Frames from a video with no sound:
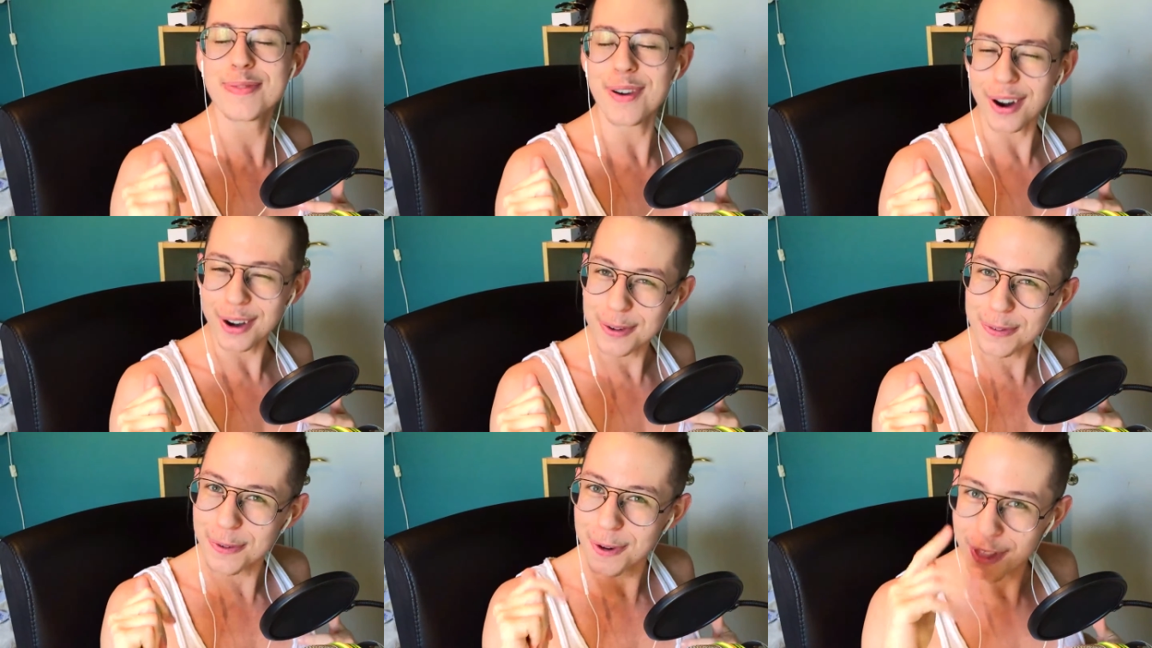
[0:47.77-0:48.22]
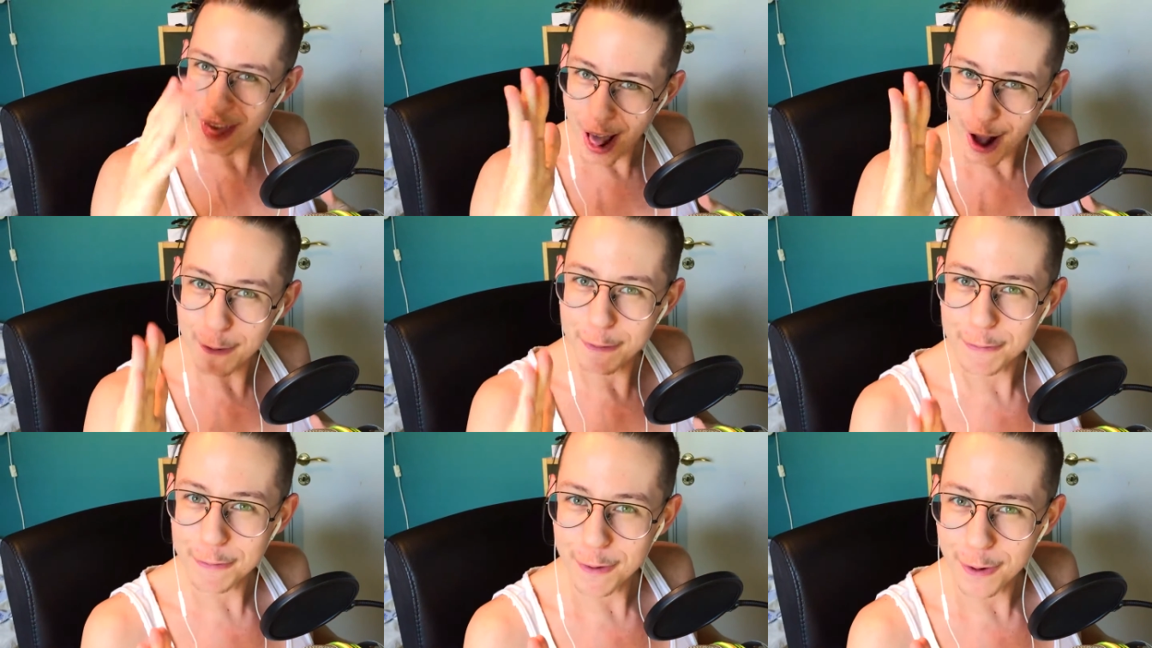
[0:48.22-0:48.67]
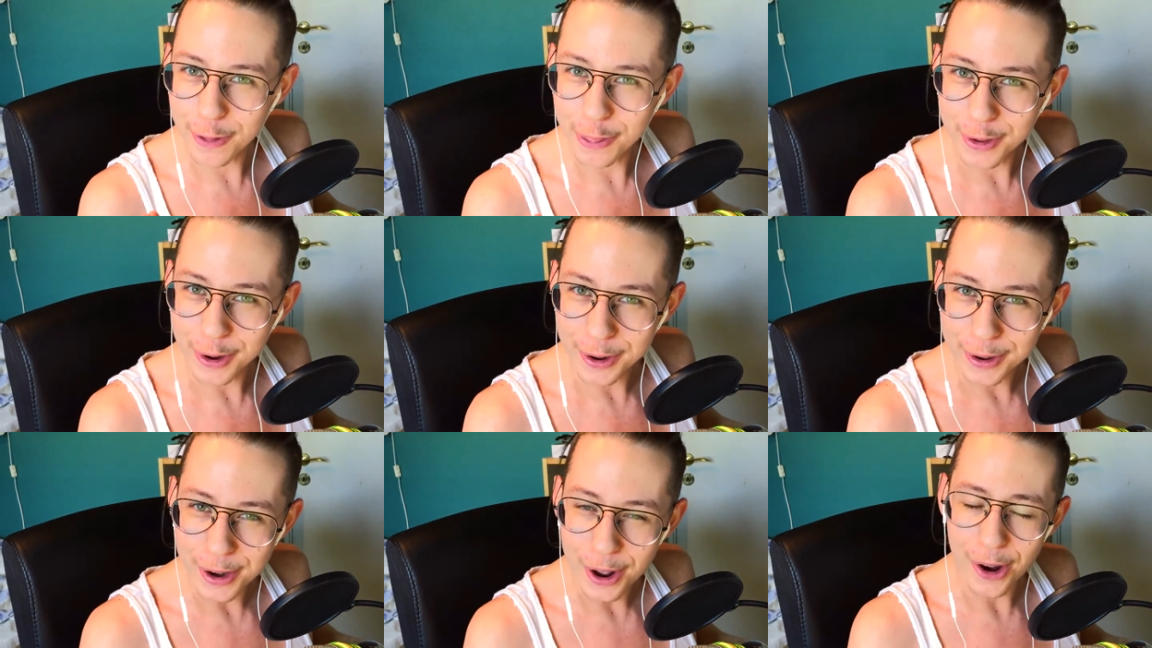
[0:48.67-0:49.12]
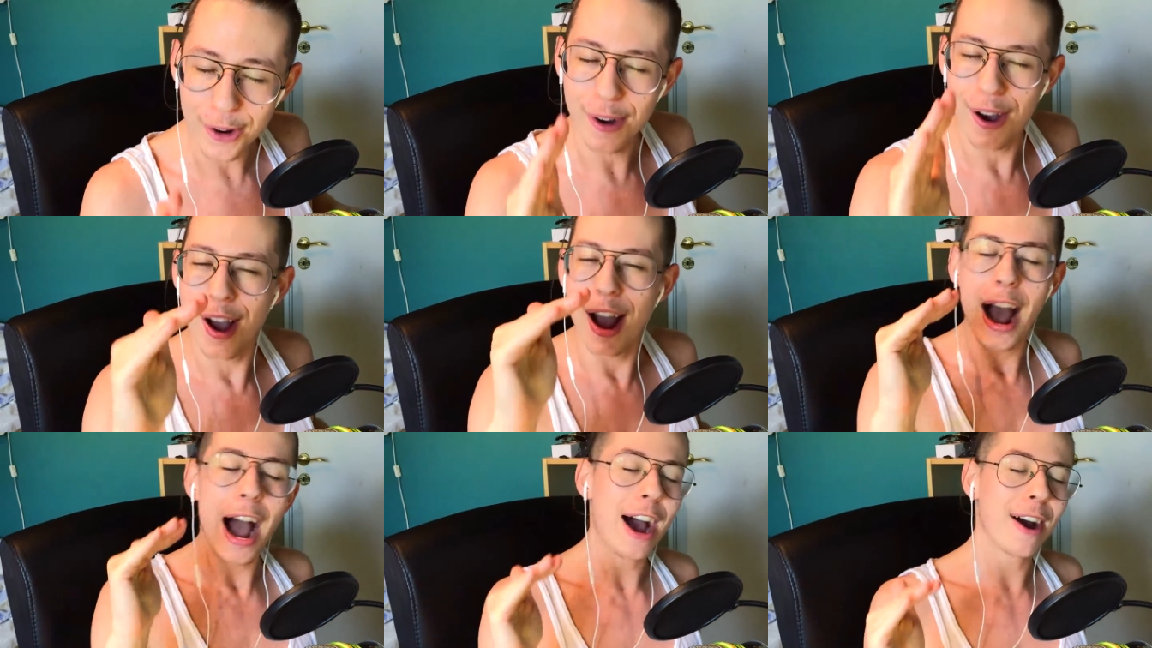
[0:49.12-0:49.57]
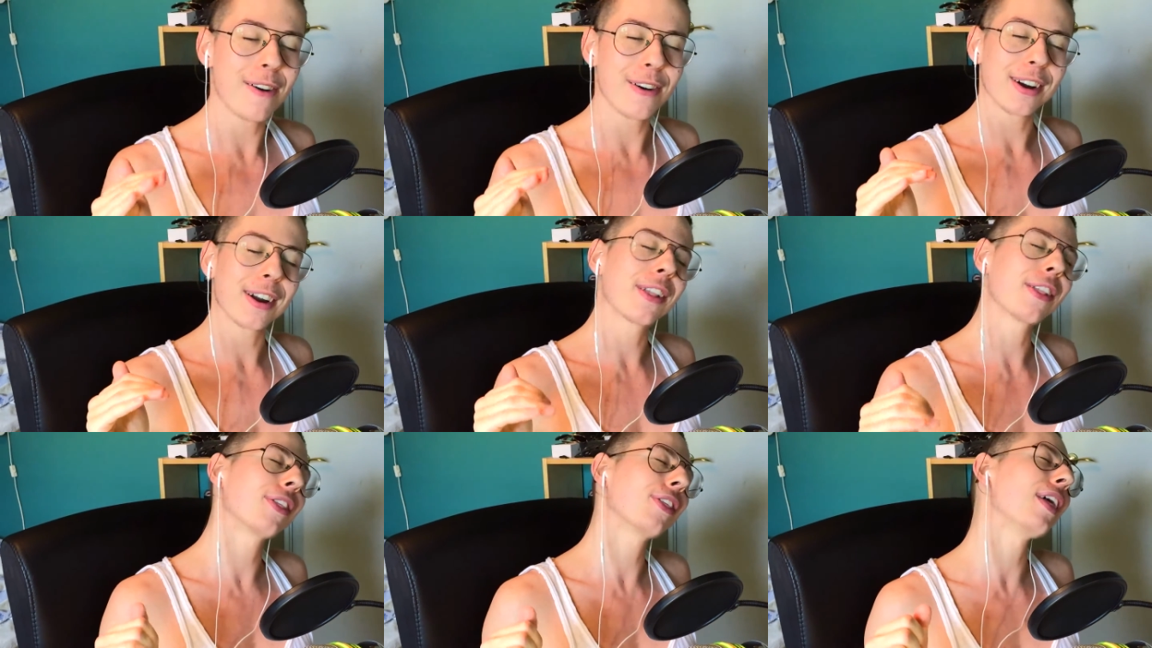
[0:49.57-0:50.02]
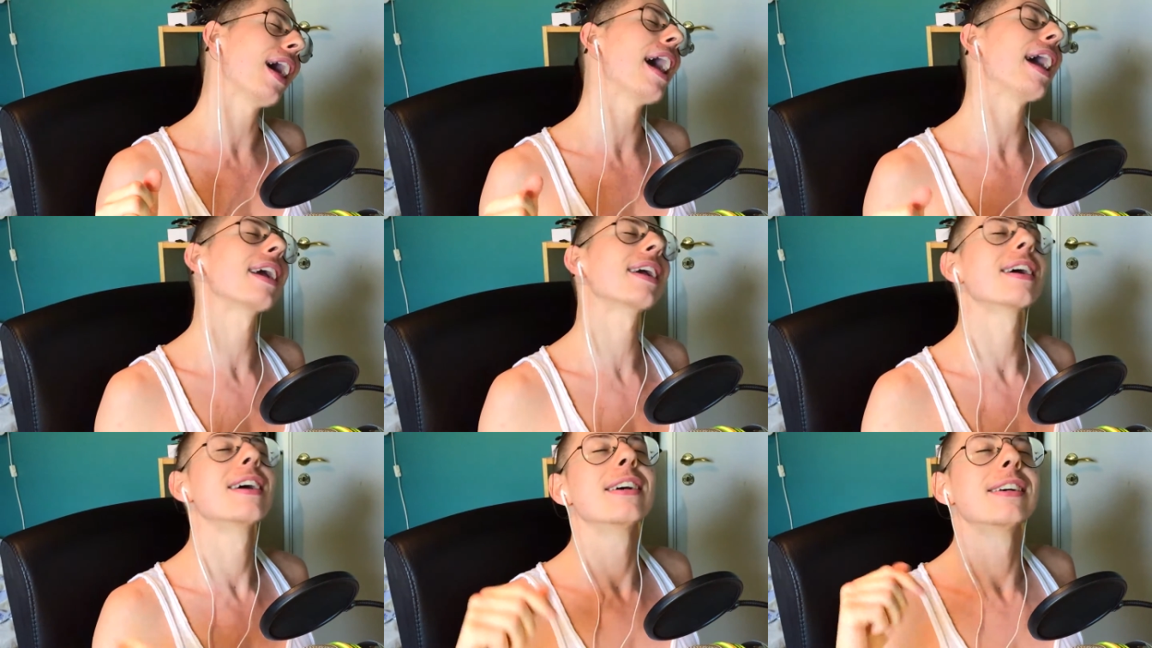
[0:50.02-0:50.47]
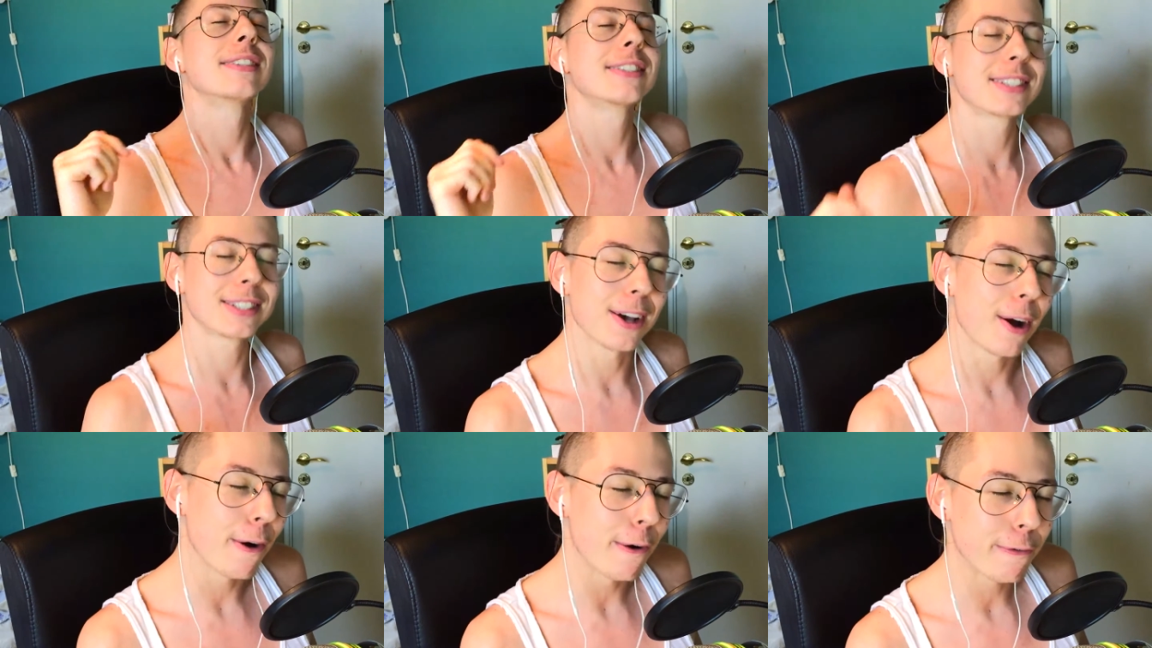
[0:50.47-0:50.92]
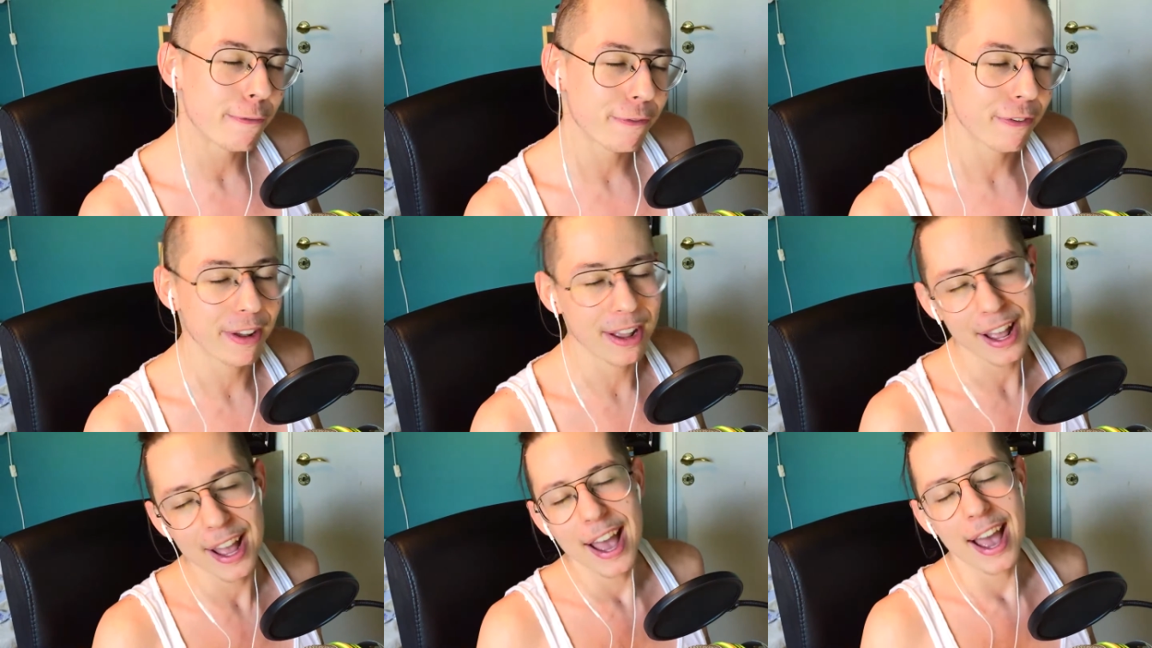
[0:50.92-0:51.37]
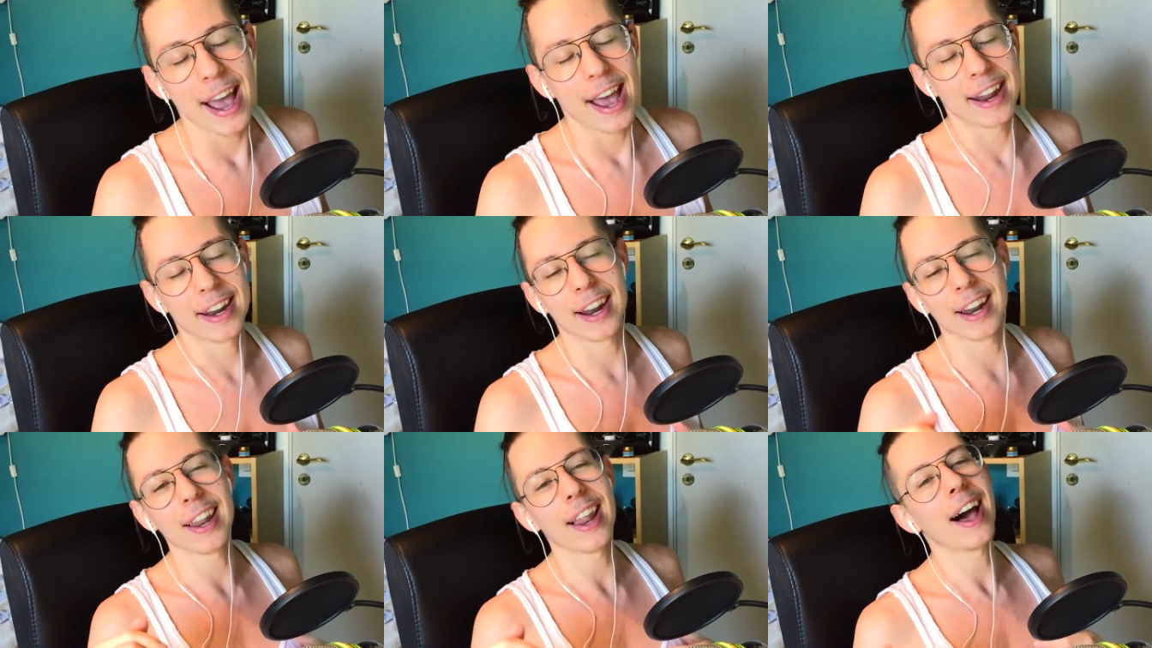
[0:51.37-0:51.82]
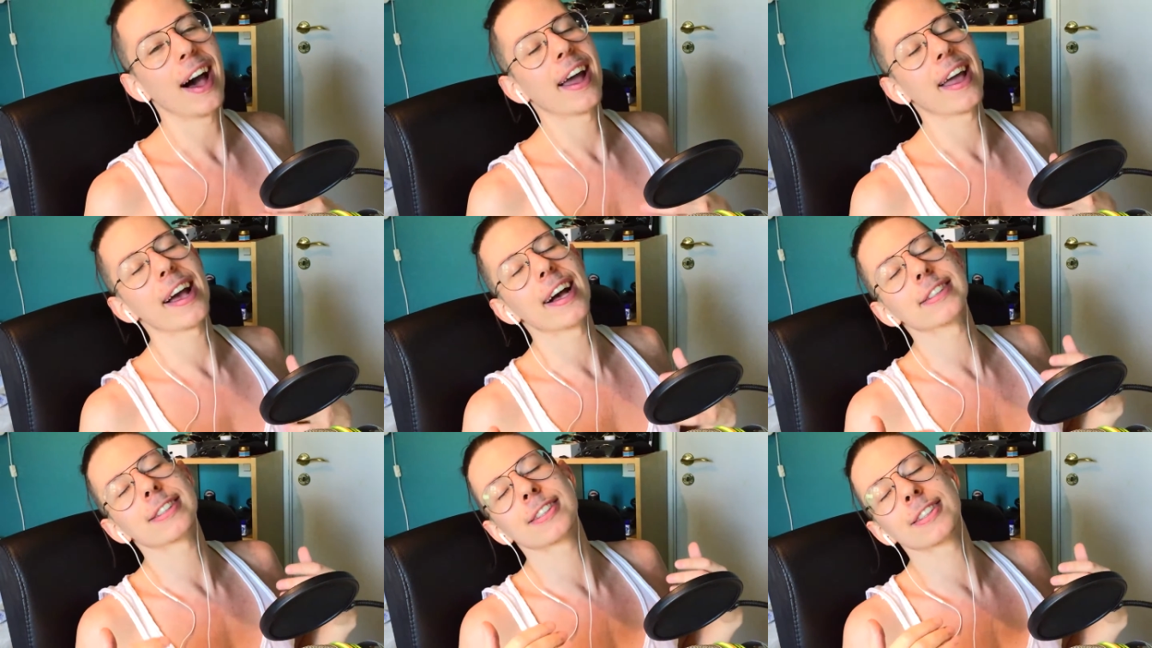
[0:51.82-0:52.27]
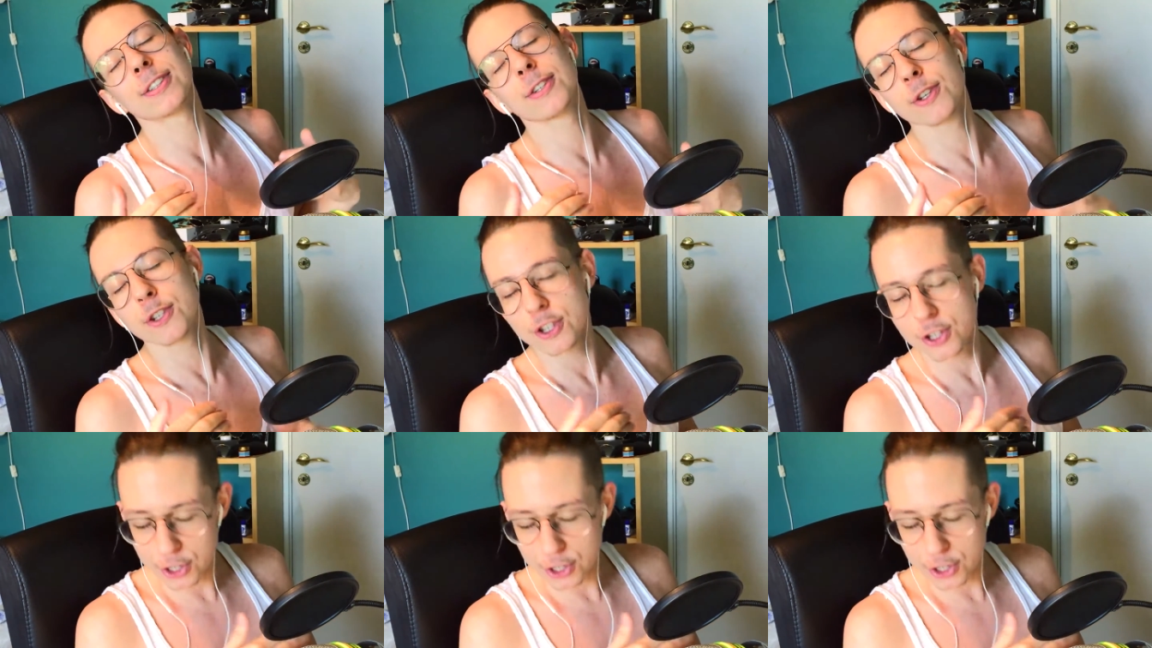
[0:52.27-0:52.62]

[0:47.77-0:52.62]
But without further ado, I want to thank Sophie and Elias.